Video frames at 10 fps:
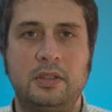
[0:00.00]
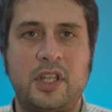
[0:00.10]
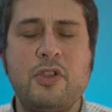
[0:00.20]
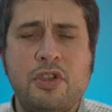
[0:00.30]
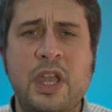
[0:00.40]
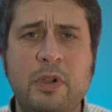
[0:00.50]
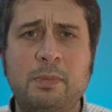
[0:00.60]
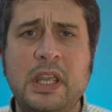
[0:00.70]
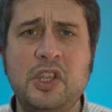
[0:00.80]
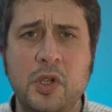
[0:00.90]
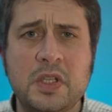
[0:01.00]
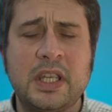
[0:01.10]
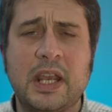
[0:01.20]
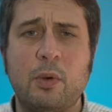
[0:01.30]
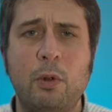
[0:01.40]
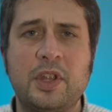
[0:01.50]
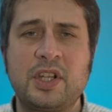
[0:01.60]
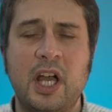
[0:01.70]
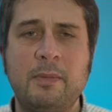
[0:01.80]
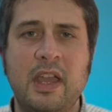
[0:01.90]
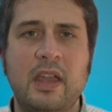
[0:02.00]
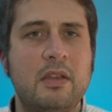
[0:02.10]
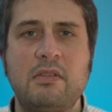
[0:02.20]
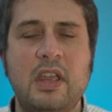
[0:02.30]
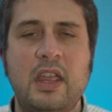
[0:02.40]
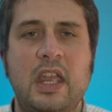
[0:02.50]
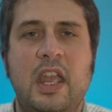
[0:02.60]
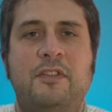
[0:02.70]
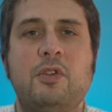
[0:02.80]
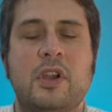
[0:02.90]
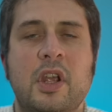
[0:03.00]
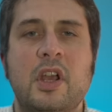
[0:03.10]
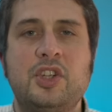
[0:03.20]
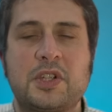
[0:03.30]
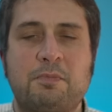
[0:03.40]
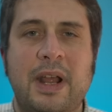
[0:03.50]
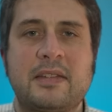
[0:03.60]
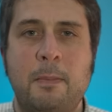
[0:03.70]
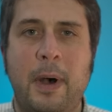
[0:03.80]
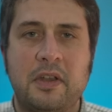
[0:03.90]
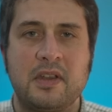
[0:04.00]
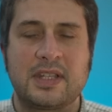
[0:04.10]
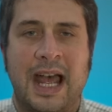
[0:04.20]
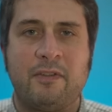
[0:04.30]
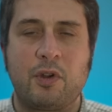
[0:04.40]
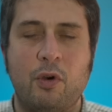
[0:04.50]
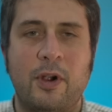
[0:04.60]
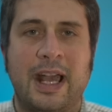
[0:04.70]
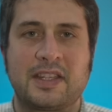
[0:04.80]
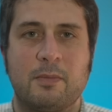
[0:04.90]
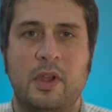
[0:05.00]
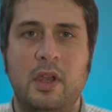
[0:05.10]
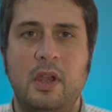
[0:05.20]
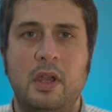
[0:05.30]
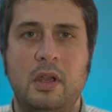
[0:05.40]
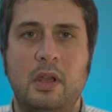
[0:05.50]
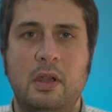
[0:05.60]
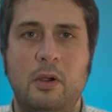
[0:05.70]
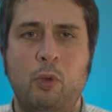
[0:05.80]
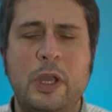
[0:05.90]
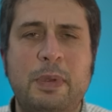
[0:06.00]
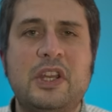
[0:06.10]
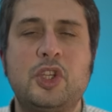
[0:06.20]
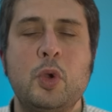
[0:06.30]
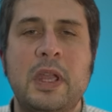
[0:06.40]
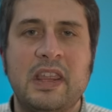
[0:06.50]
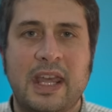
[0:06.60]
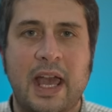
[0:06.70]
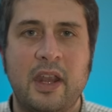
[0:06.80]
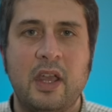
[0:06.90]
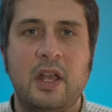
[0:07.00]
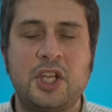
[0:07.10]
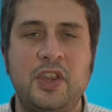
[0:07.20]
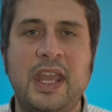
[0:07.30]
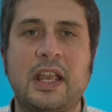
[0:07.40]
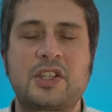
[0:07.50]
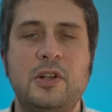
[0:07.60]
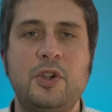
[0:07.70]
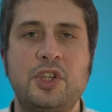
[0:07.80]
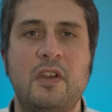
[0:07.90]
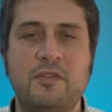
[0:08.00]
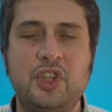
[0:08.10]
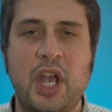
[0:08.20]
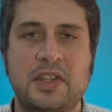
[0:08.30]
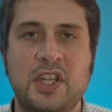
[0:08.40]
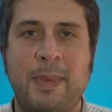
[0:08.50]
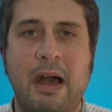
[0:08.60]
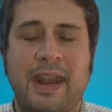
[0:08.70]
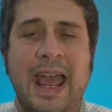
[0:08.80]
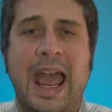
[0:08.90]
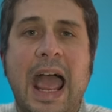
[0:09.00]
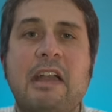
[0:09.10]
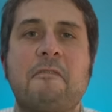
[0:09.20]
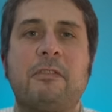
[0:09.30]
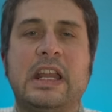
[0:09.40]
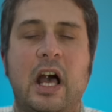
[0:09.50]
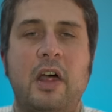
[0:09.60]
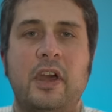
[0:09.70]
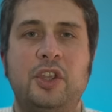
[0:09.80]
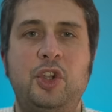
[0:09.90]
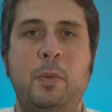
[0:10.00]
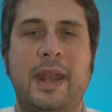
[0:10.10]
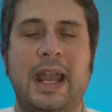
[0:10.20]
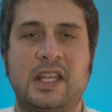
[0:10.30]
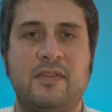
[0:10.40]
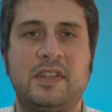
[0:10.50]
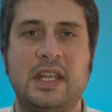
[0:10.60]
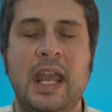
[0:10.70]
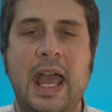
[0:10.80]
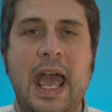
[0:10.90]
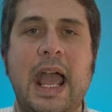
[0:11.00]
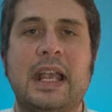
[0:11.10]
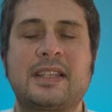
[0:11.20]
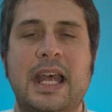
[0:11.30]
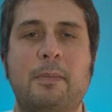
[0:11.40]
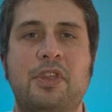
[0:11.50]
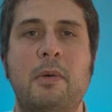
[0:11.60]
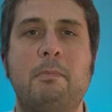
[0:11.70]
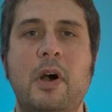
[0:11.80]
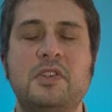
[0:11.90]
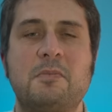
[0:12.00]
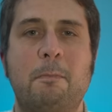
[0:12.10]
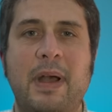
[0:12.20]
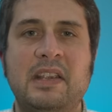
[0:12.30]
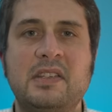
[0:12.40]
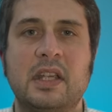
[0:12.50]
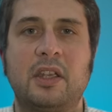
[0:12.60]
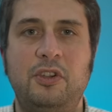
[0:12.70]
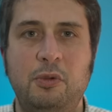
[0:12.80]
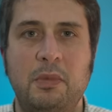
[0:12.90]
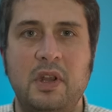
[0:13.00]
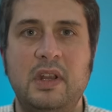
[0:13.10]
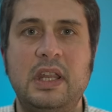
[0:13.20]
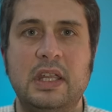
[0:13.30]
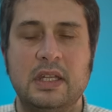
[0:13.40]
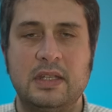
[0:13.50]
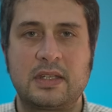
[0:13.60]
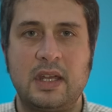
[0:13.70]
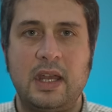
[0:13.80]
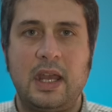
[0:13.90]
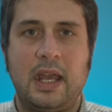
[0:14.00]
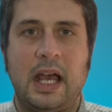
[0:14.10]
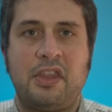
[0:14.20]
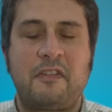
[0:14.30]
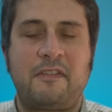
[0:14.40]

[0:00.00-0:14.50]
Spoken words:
don't you think we'd be using it all the time? If you could just press a button to have an orgasm, we'd be doing that to the exclusion of just about every other human activity, except the most basic human needs. And